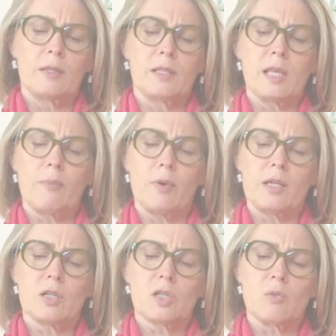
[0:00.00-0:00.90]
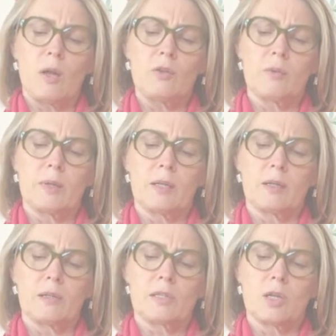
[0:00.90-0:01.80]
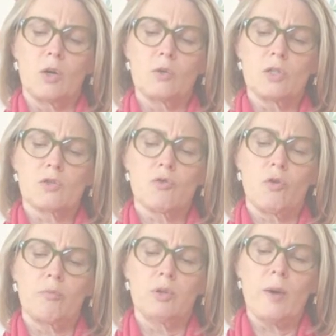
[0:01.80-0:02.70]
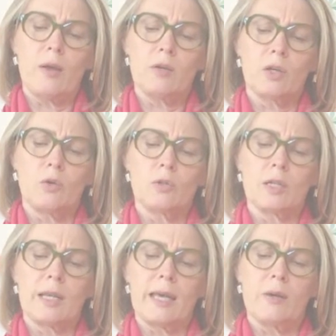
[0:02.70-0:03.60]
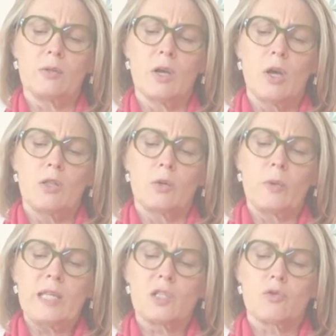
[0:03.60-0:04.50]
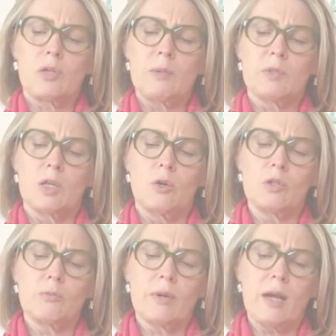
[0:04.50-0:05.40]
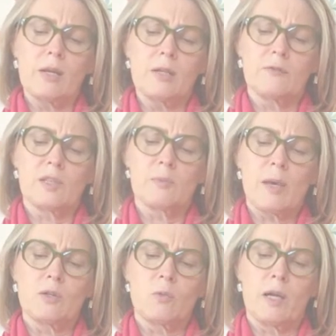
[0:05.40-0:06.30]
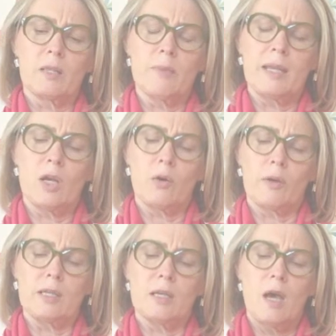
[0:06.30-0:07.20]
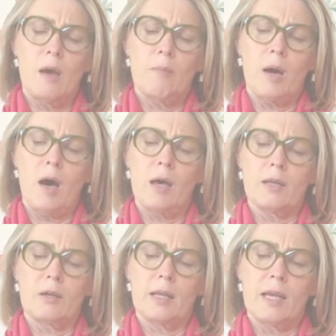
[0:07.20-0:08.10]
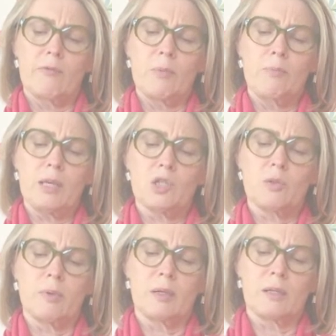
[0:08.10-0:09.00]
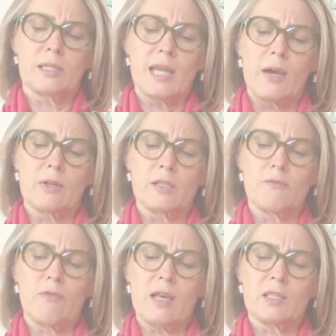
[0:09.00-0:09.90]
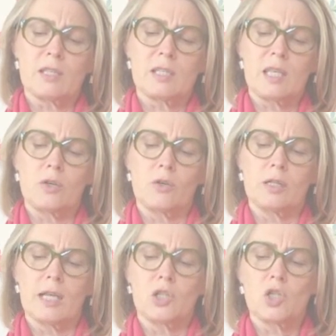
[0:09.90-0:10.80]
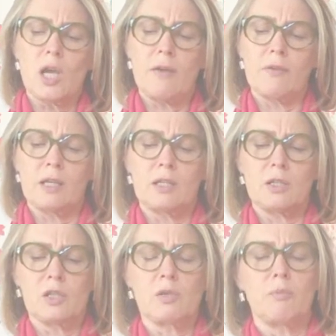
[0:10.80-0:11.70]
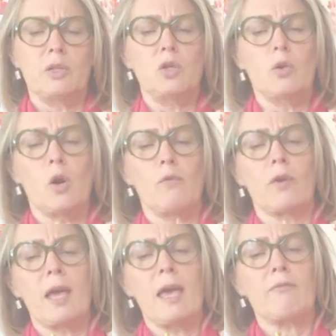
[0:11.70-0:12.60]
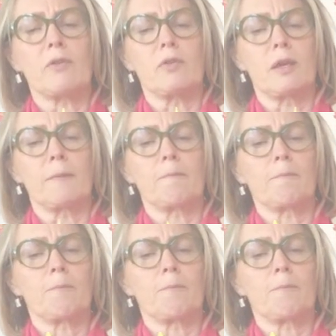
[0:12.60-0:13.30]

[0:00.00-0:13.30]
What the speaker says: The separator swallowed the bundles. The golden straw blew out in a golden cloud. The wheat streamed golden brown out of the spout while the men hurried. Pa and Uncle Henry pitched bundles down as fast as they could, and chaff and dust blew over everything.